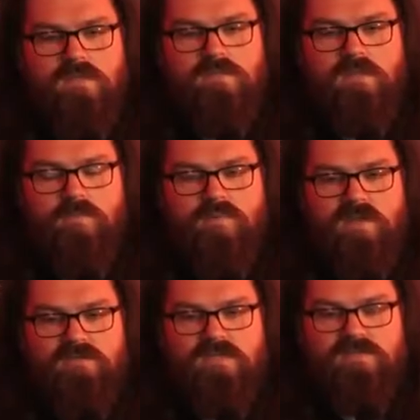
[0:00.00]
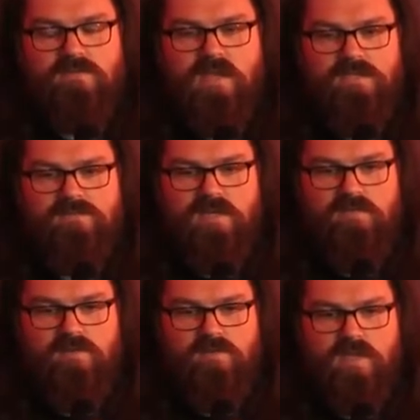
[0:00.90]
their previous uh,
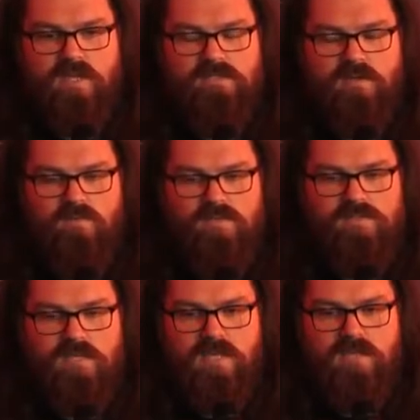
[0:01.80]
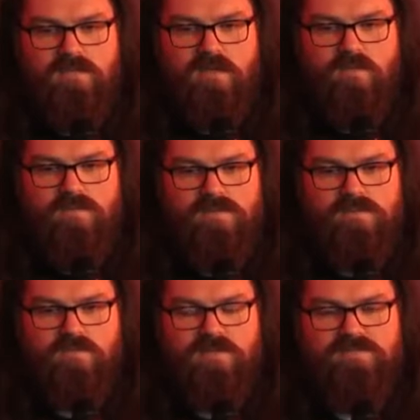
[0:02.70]
streaming gigs on was uh, it
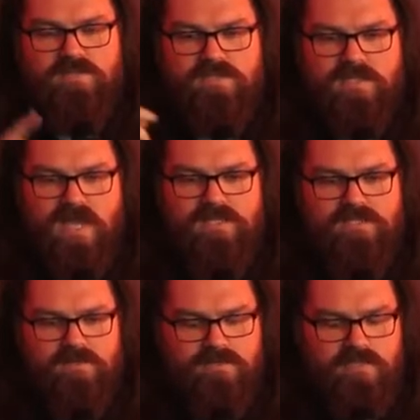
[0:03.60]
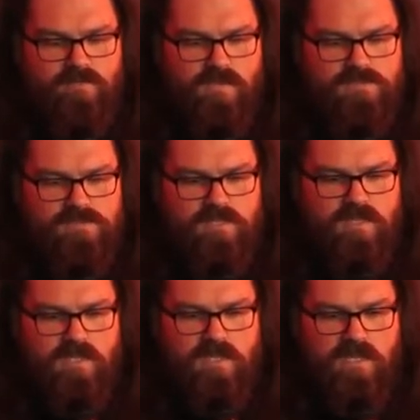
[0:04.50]
was Christmas last year, I think. I was. remember
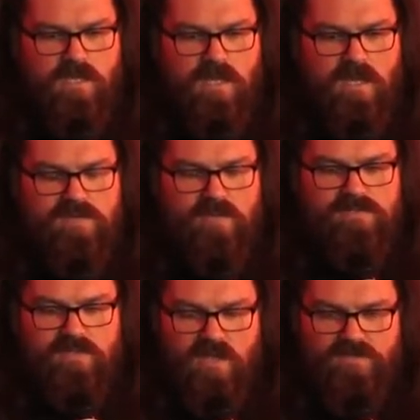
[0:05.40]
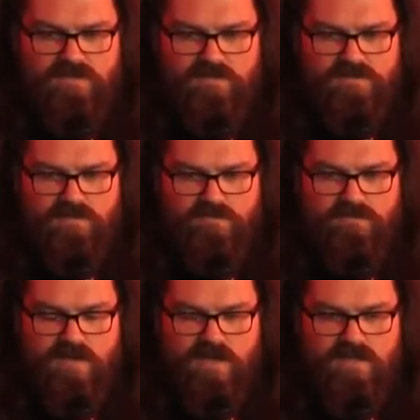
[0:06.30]
that was live stream, and that was live stream
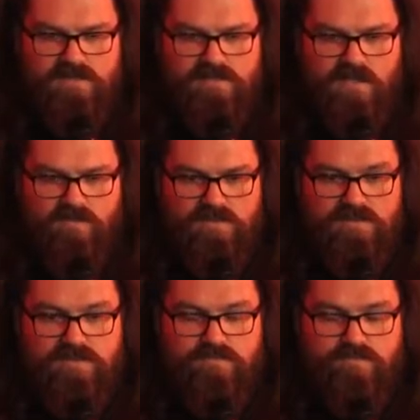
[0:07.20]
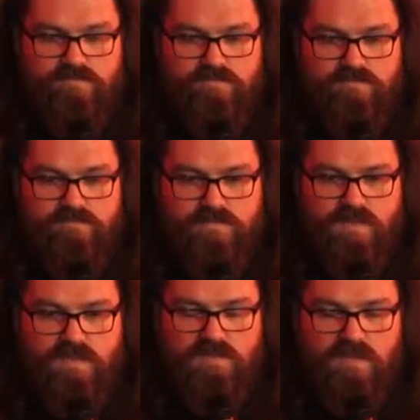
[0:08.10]
stuff. Yeah. And I was
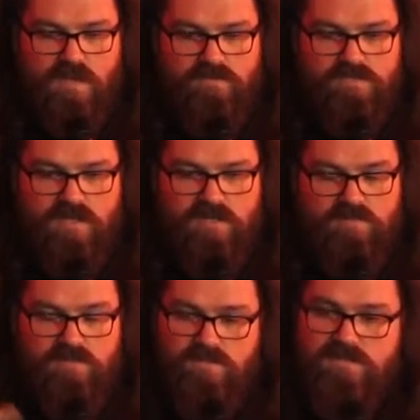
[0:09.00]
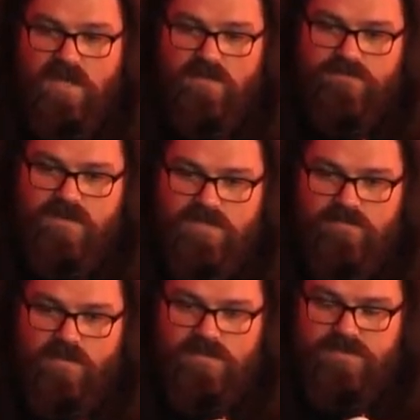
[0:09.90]
being uh, I was uh, doing sound for that
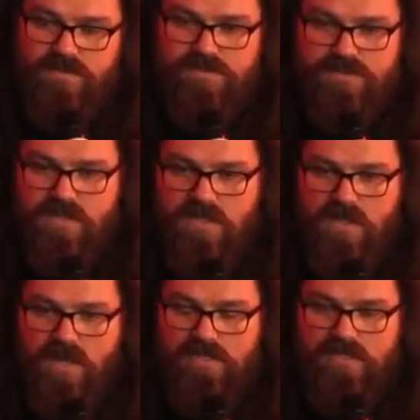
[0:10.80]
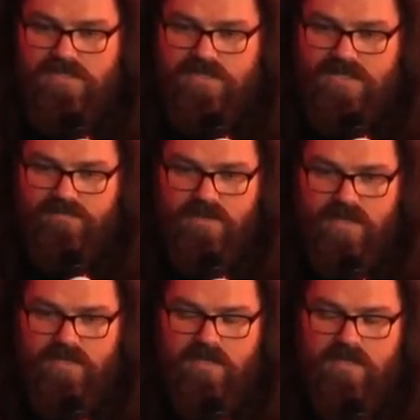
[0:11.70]
in post production. I didn't actually get to play,